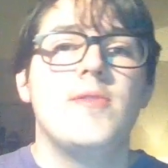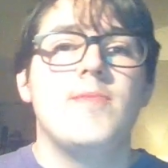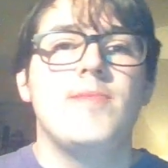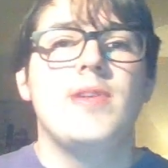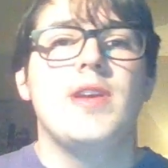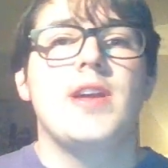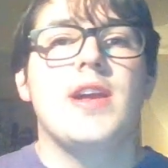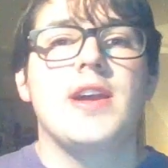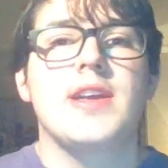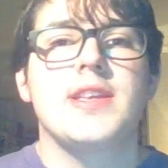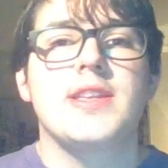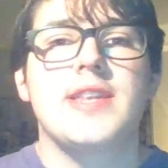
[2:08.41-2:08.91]

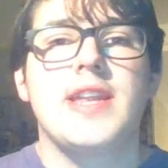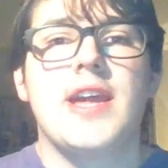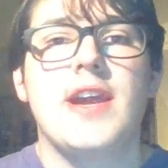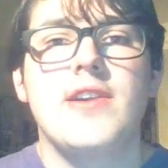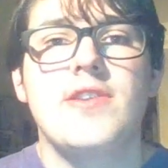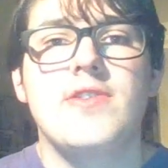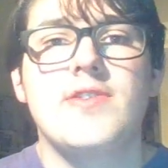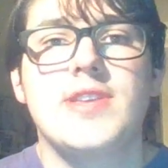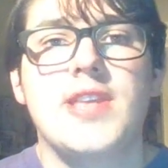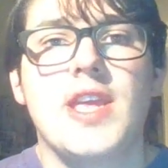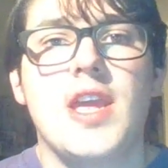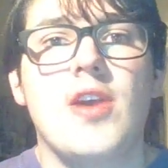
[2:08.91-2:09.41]
because now
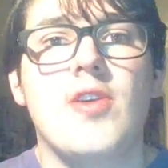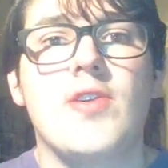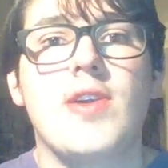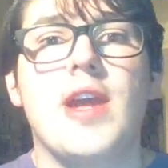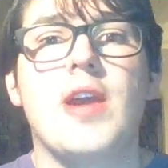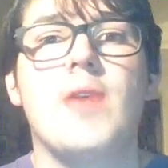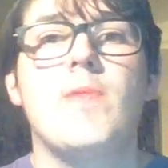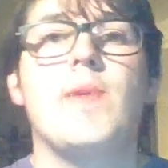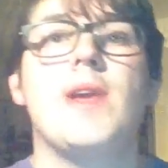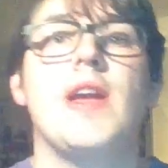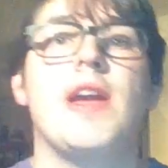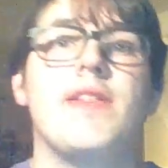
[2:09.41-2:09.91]
you say,
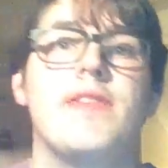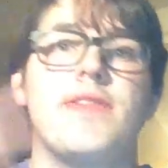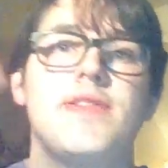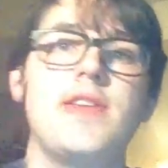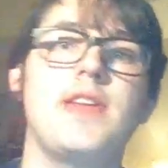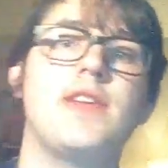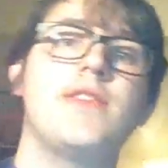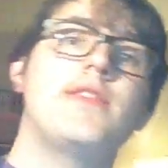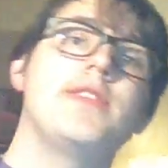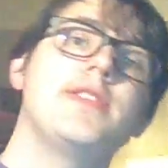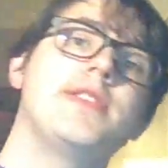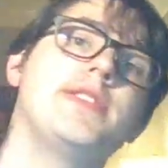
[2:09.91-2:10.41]
okay, we got
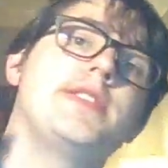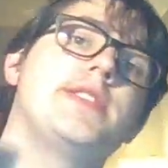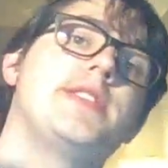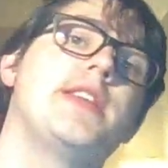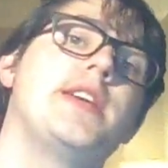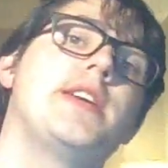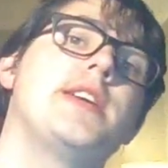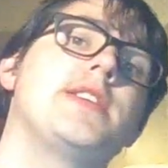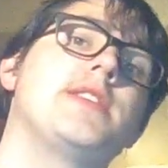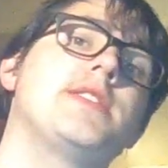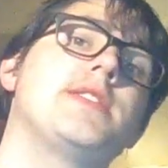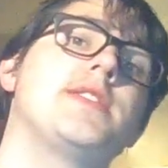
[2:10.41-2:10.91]
Thielen,
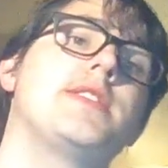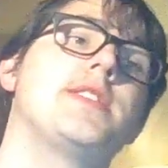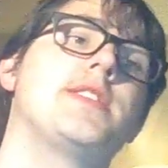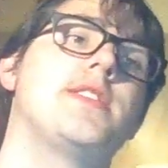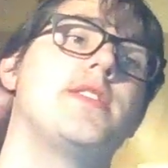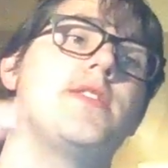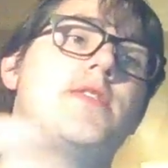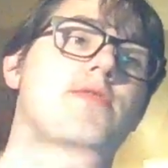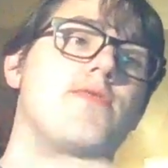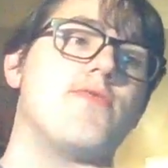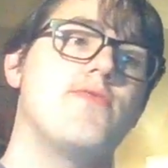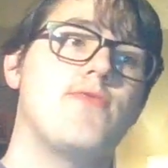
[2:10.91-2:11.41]

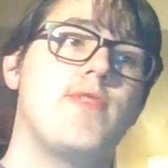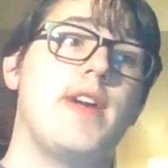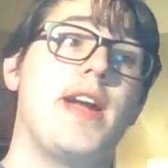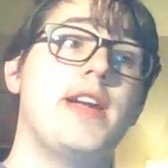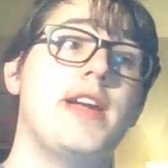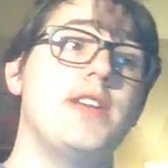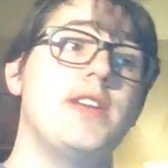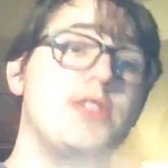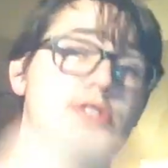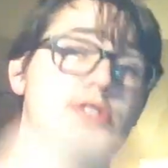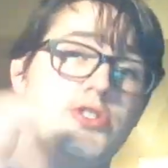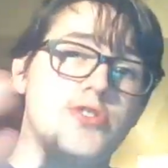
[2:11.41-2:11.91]
Diggs,
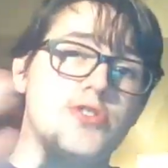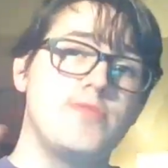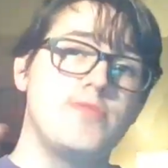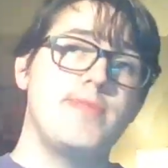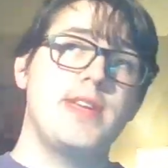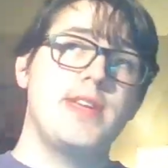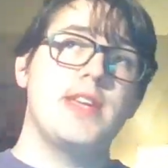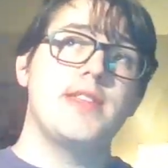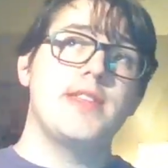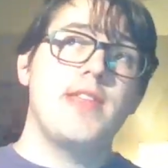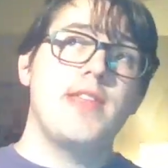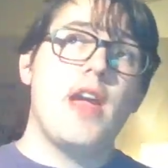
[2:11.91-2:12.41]
Wright should
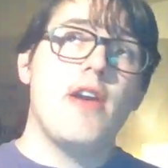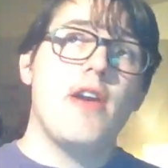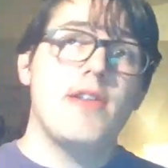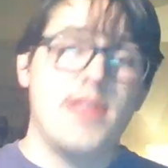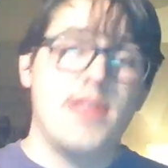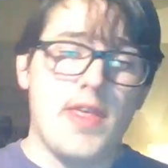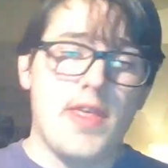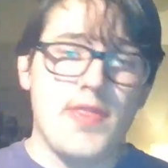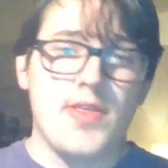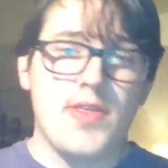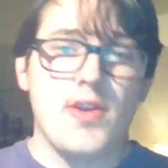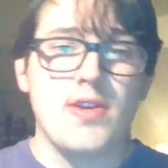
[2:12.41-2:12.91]
be in there in
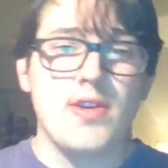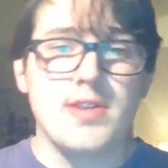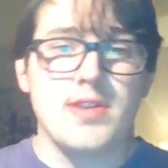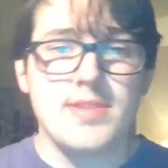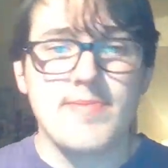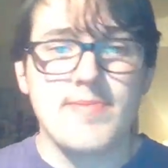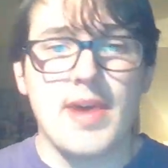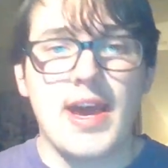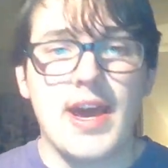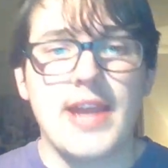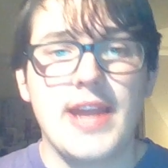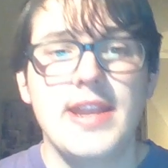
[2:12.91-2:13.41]
the third
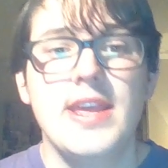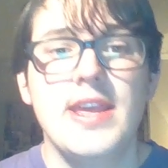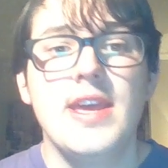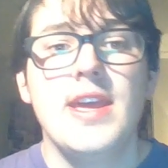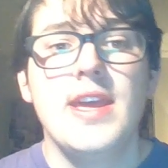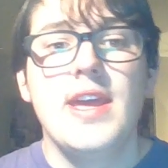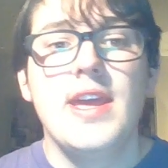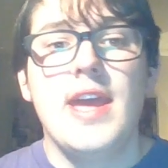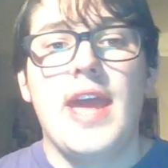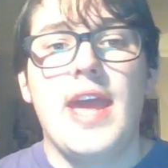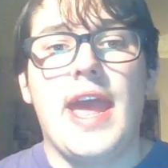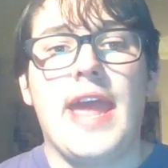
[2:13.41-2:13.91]
spot,
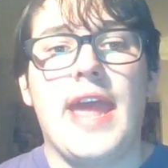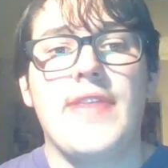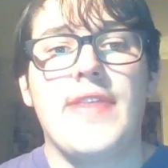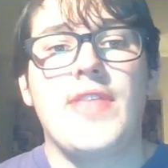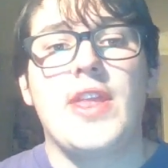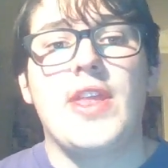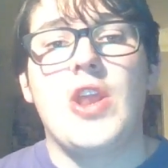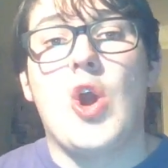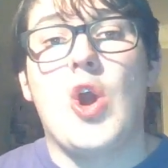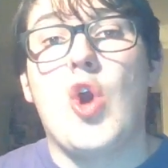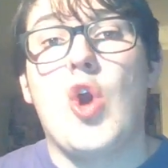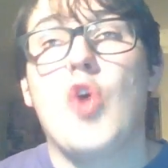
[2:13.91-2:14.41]
and
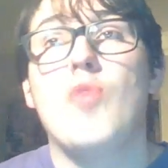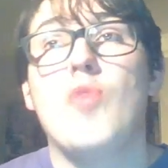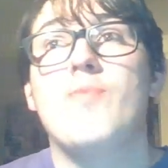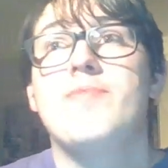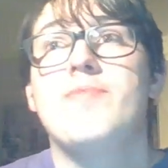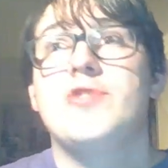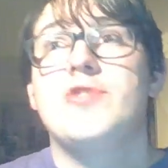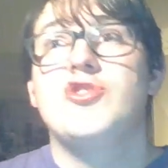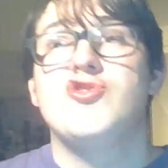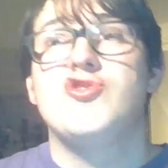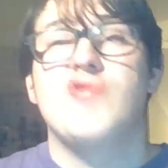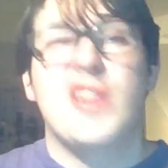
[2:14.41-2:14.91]
then
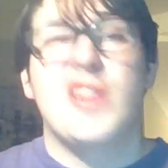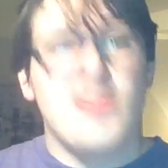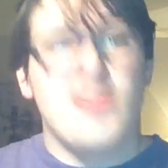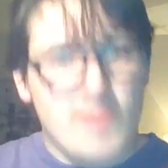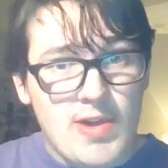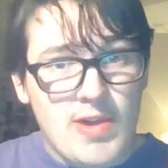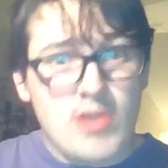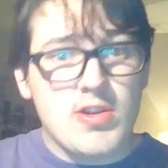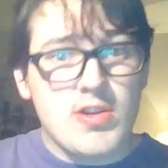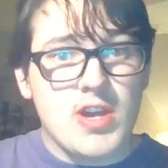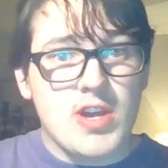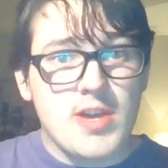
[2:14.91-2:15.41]
hope
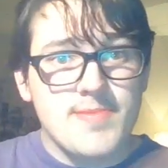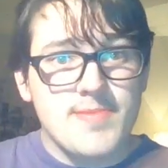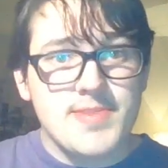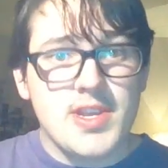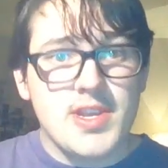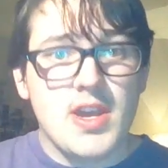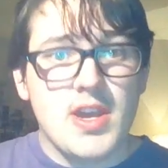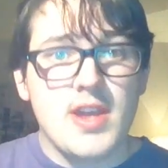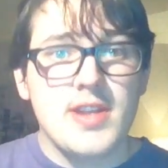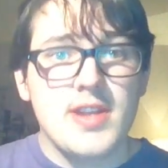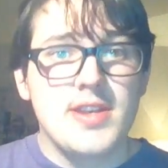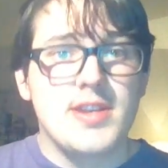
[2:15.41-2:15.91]
Treadwell comes
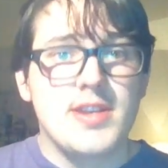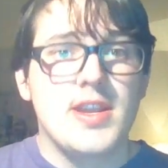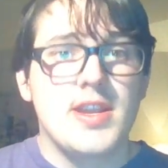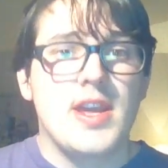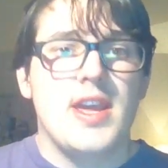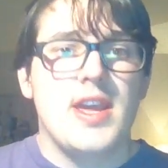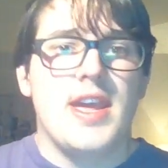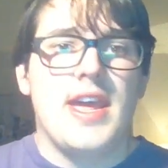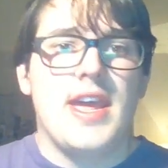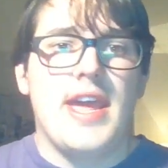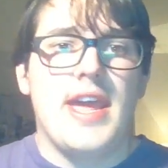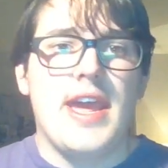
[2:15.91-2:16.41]
on
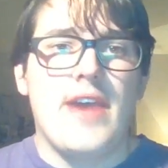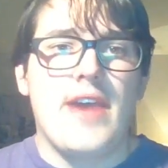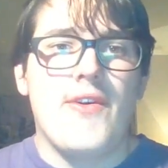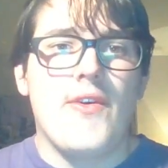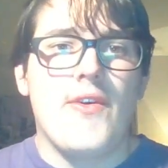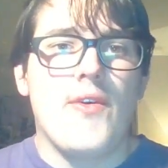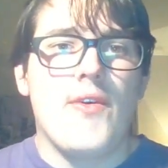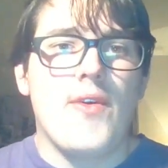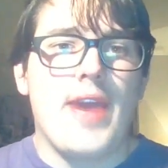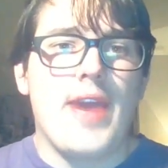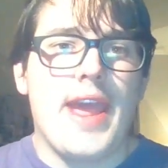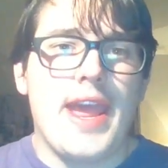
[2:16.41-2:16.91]

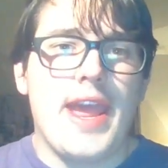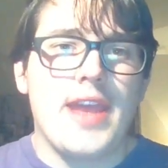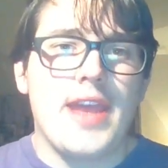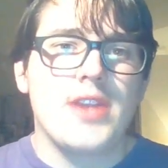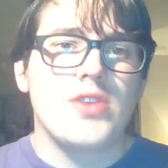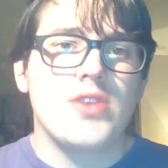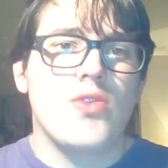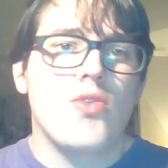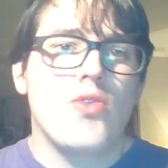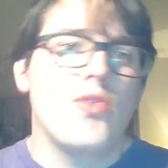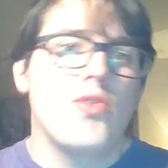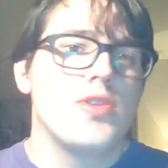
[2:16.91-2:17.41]

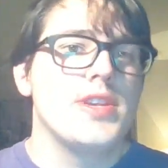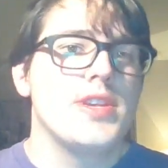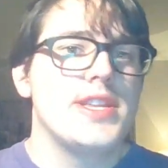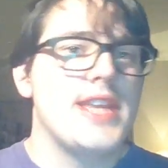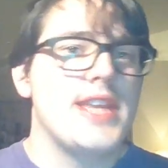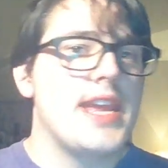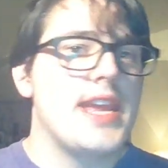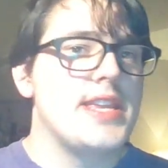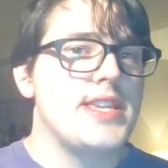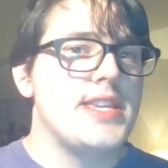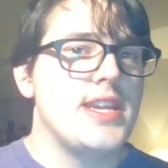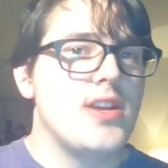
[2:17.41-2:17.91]
and or
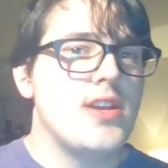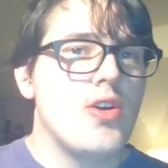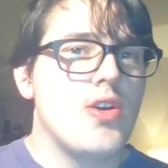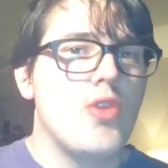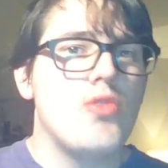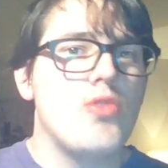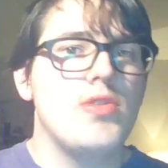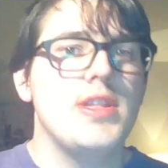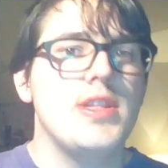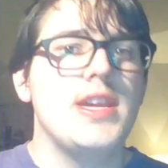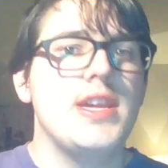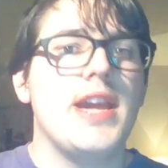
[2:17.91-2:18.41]
Stacy
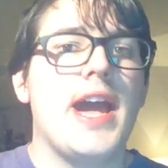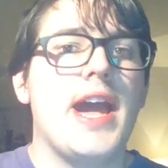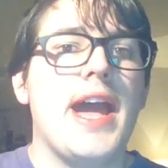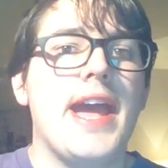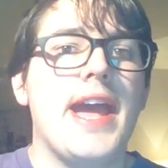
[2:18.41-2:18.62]
Coley.